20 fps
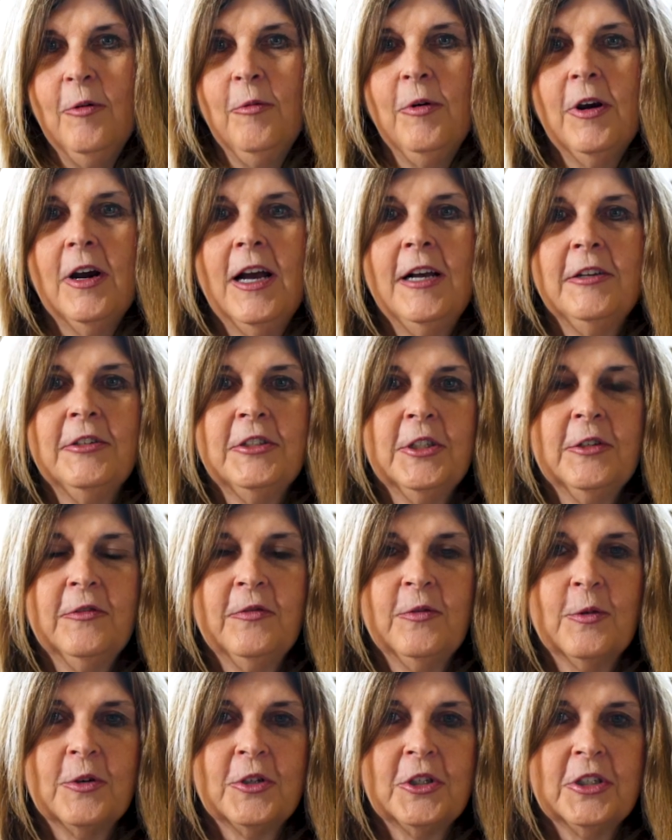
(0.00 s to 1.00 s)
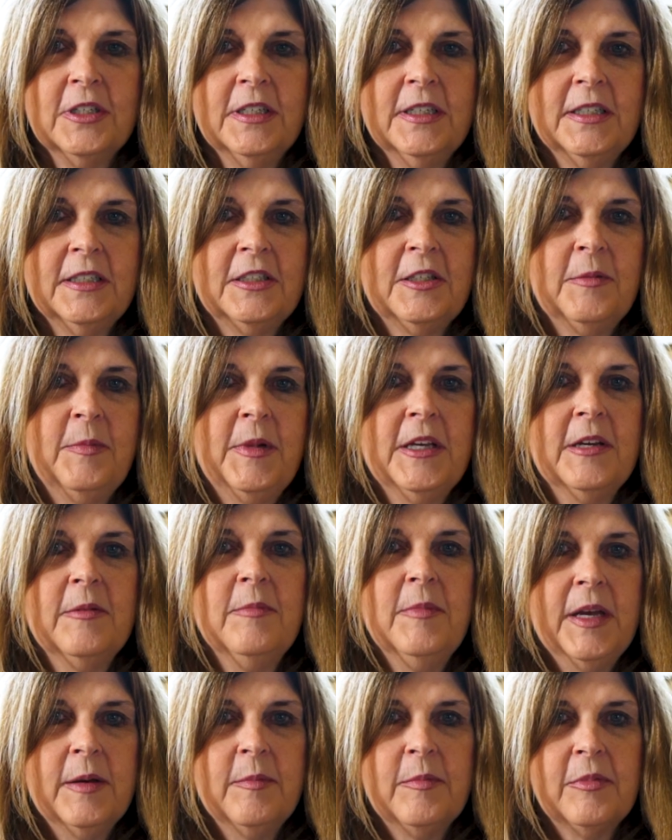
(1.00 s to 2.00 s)
We're also fortunate to be a
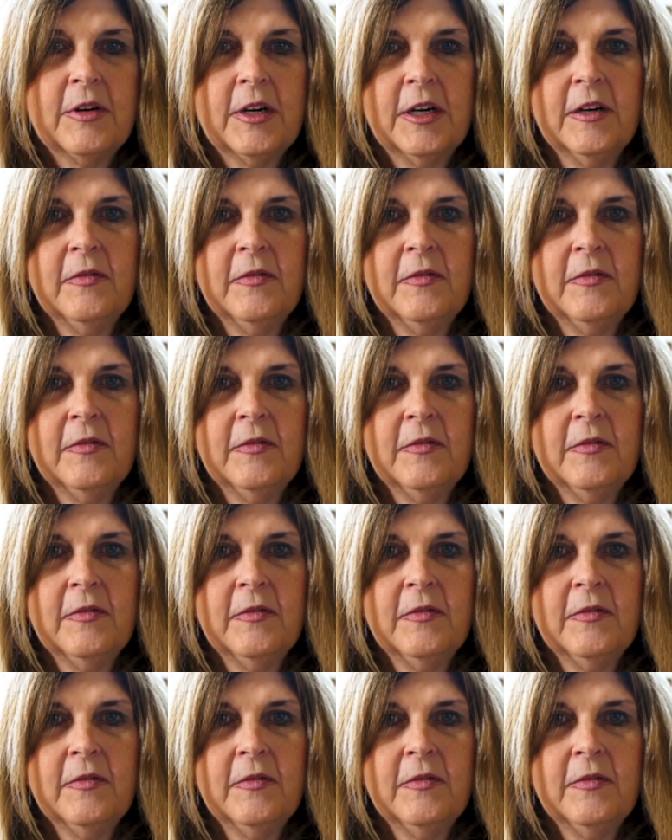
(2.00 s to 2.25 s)
member